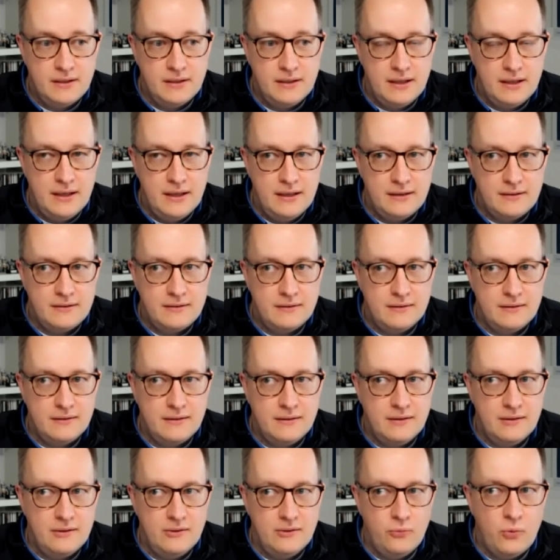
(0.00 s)
And
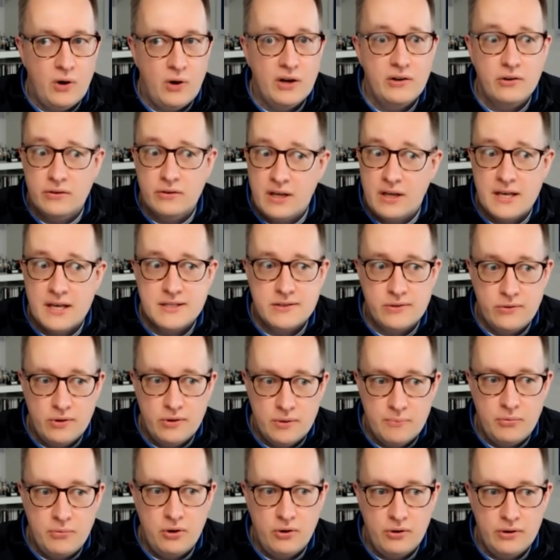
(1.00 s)
why not ask your
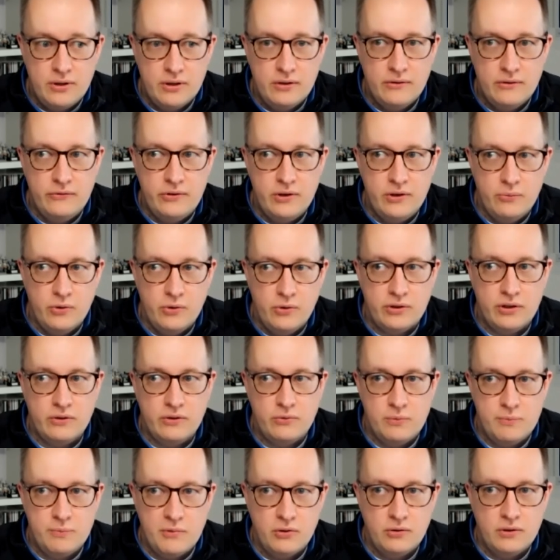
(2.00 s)
employer, if you're working
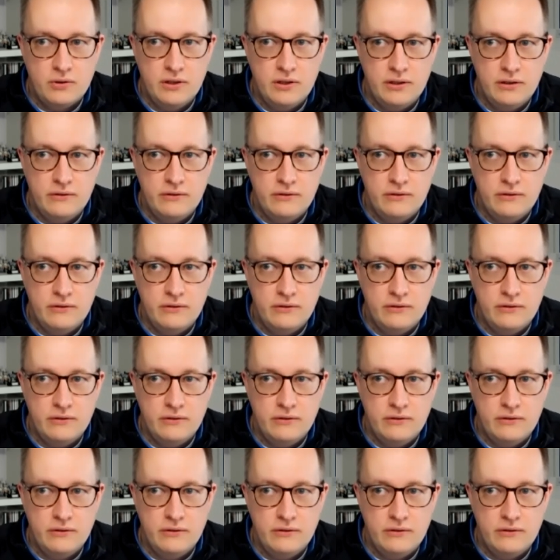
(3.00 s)
remotely,